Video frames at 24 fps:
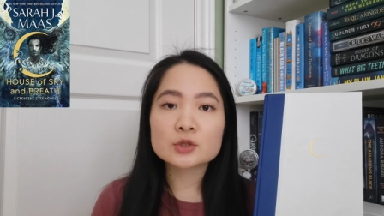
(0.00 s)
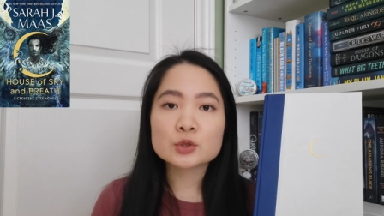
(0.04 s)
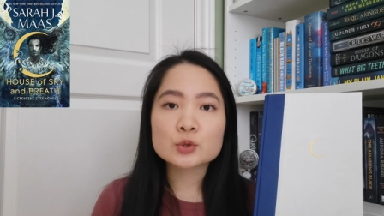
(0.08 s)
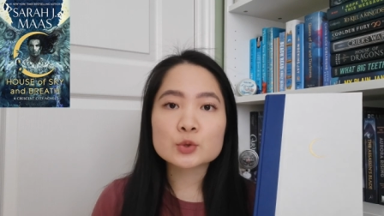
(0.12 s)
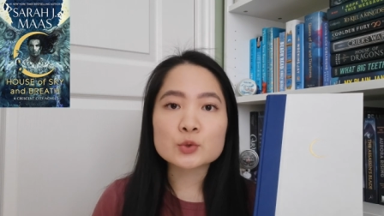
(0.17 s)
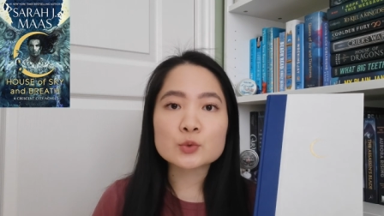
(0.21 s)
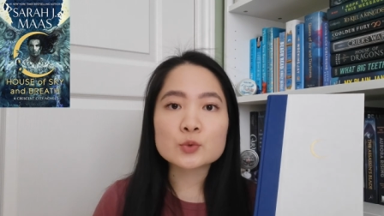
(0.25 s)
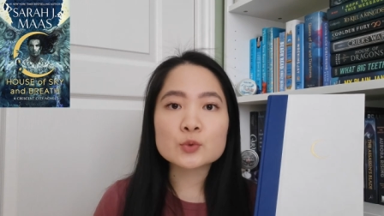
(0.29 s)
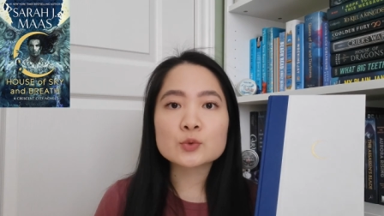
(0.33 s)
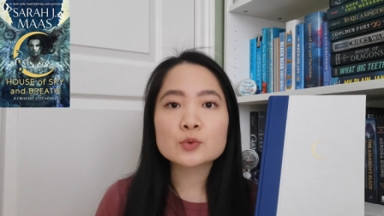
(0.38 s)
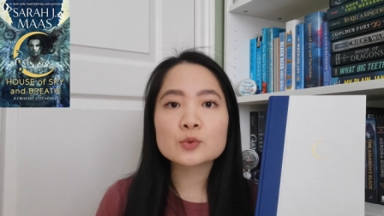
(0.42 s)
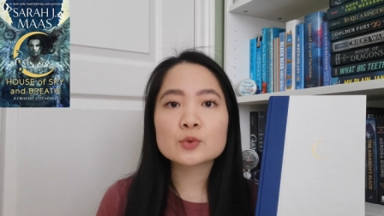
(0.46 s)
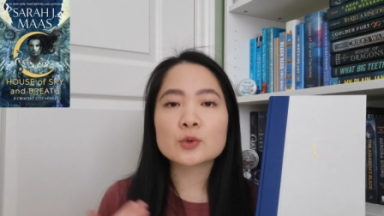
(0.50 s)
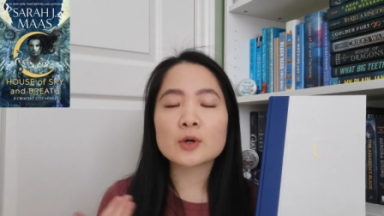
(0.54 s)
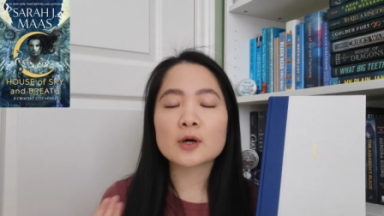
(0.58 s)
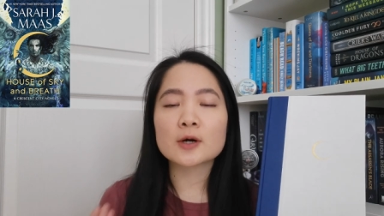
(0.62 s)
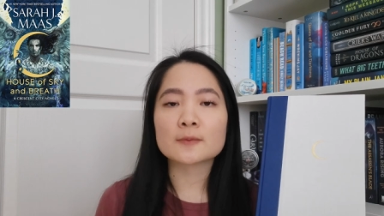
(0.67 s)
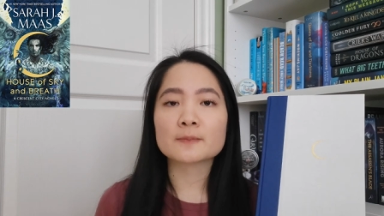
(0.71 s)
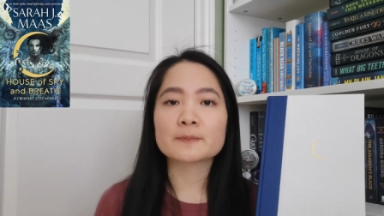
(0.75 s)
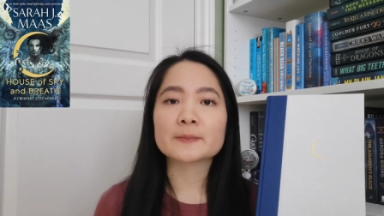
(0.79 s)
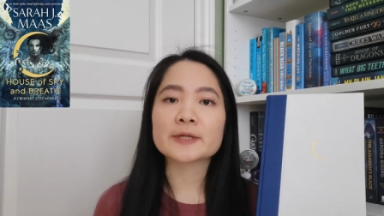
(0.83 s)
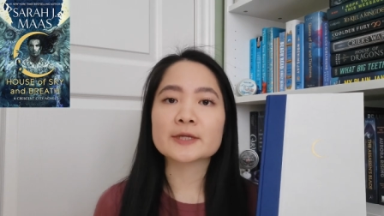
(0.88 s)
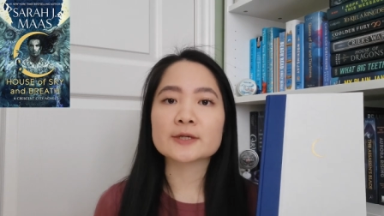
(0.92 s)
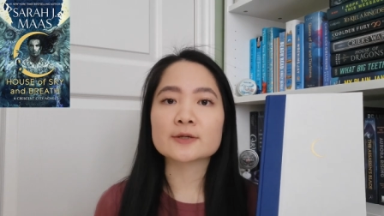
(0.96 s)
to
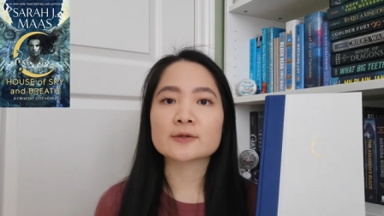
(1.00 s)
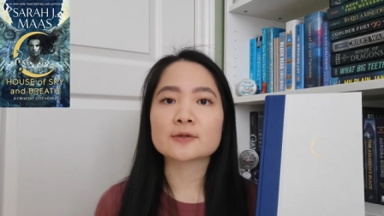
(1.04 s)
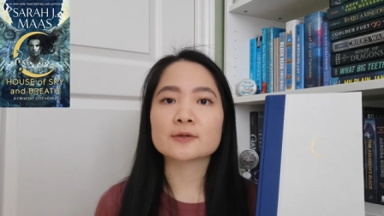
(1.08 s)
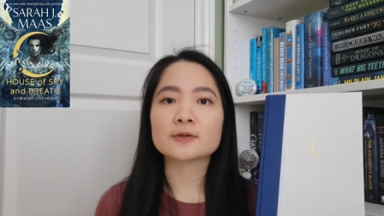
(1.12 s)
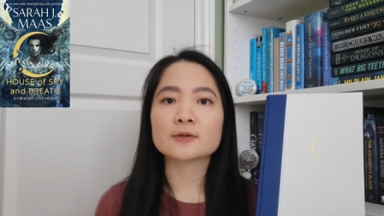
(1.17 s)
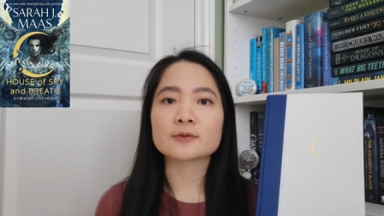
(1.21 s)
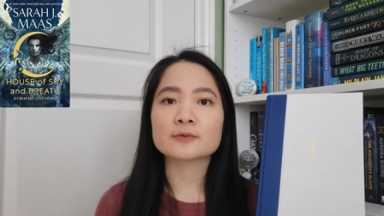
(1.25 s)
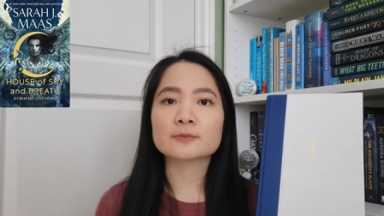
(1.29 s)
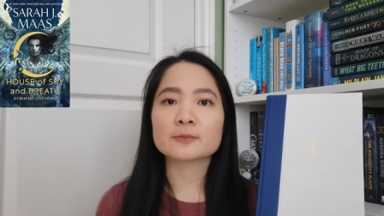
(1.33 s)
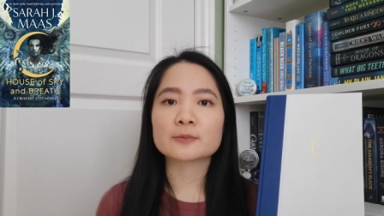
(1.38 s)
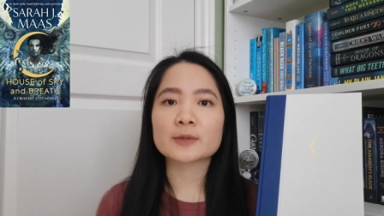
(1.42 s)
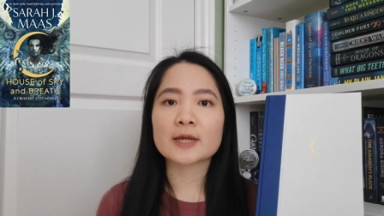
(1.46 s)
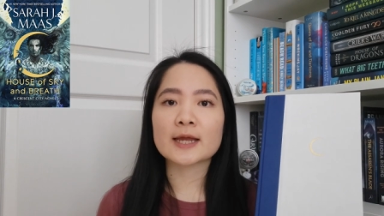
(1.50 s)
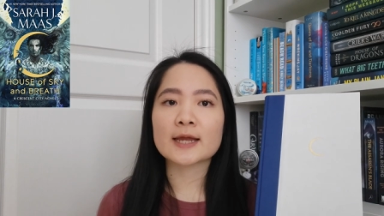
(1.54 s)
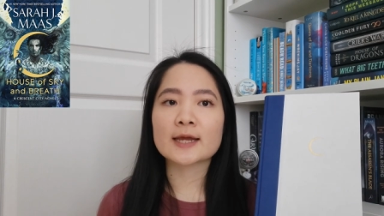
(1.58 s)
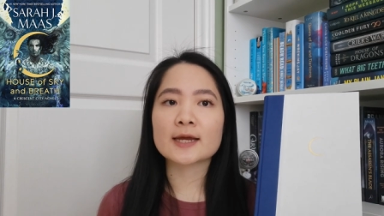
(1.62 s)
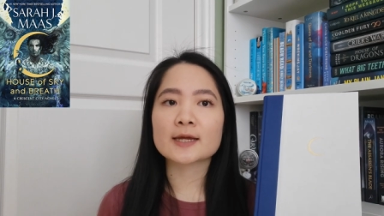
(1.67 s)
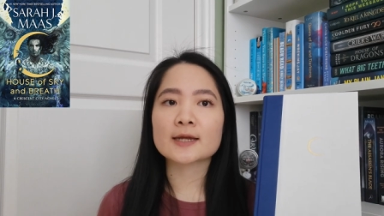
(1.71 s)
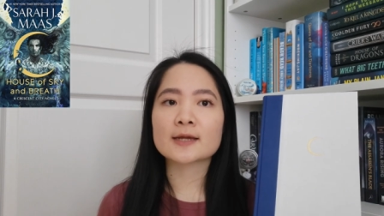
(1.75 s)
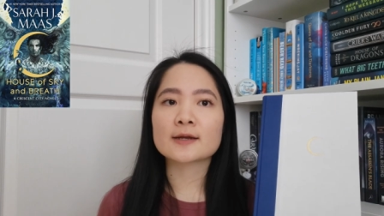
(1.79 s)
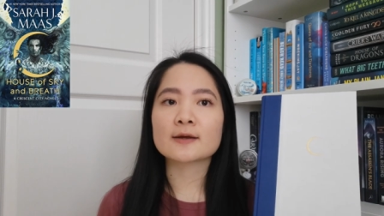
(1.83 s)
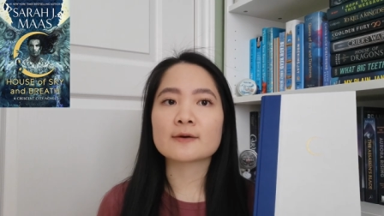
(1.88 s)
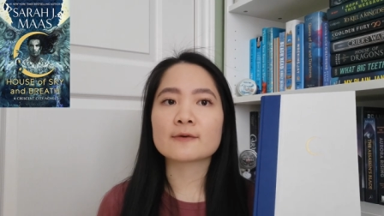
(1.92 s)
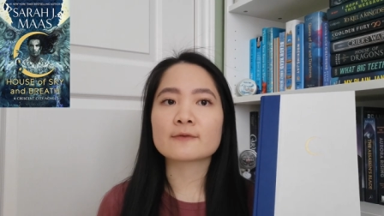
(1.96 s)
Emile
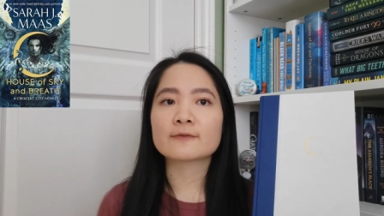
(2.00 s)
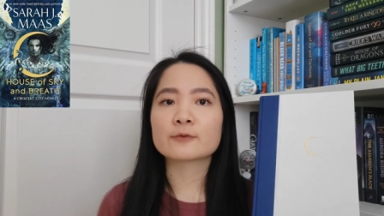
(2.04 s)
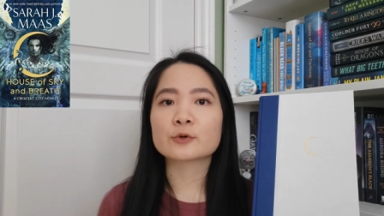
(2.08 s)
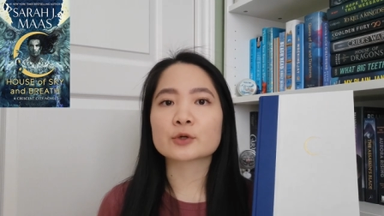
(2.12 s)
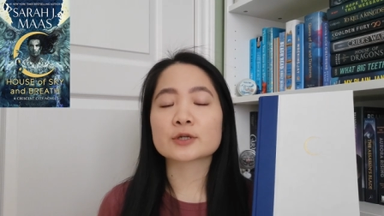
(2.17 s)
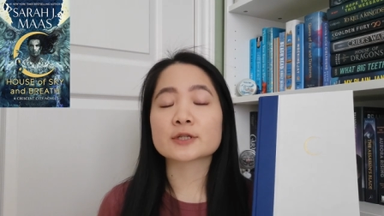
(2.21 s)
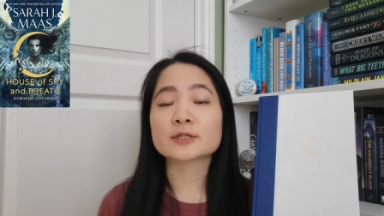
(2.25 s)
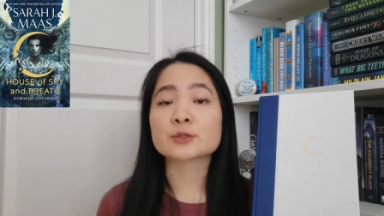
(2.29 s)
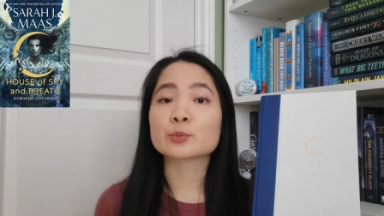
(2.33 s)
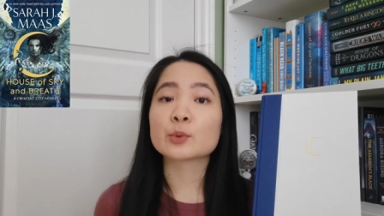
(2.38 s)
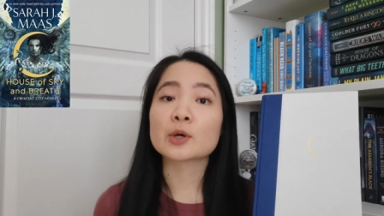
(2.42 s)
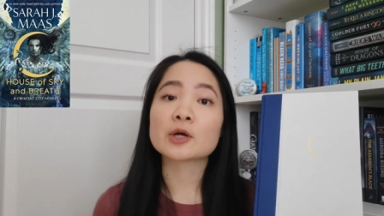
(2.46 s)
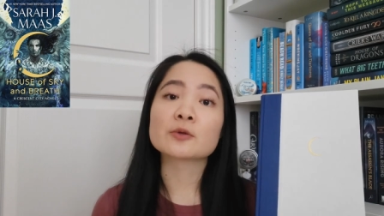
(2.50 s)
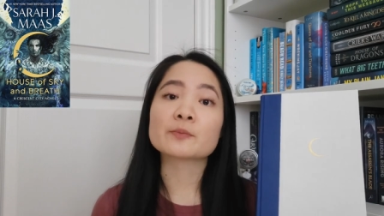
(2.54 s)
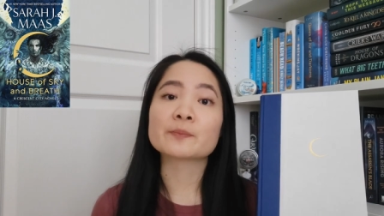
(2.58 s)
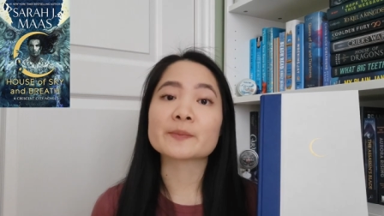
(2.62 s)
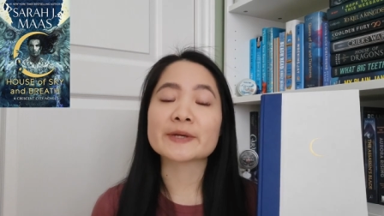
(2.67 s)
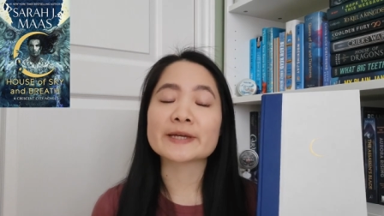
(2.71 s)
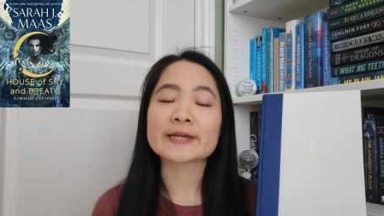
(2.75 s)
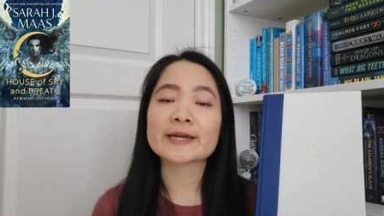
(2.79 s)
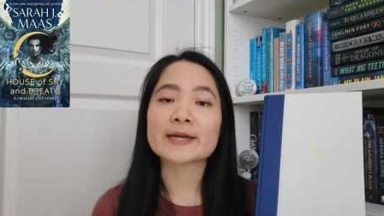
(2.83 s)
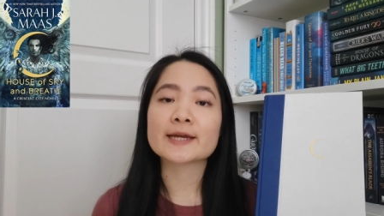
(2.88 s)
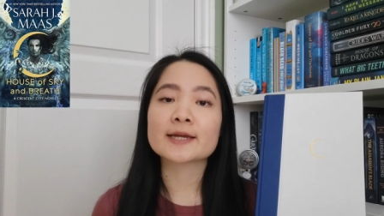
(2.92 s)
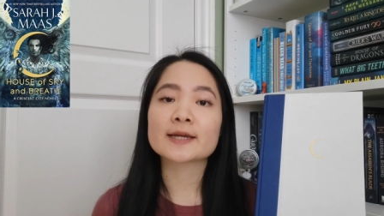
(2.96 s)
and for his
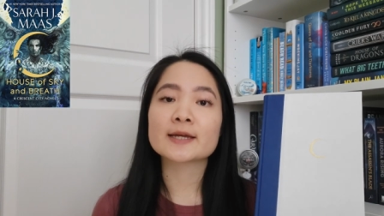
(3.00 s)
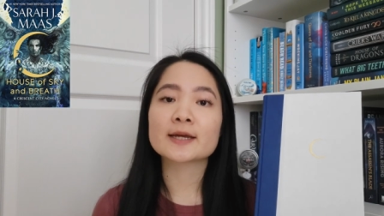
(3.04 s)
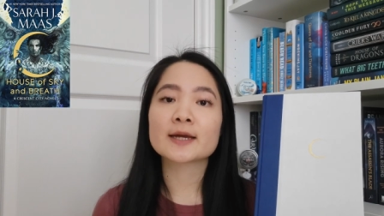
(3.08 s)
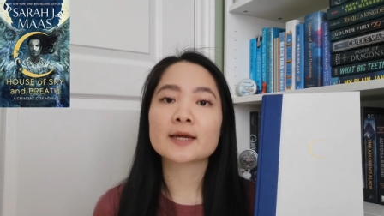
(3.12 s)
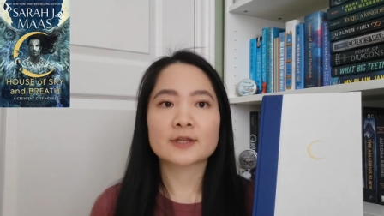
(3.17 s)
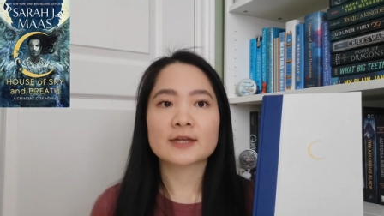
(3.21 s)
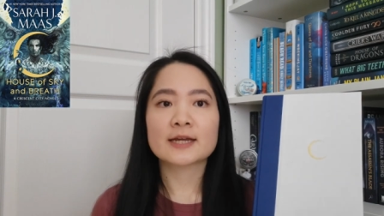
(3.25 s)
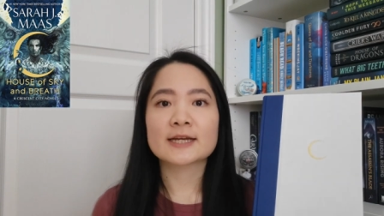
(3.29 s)
well-being,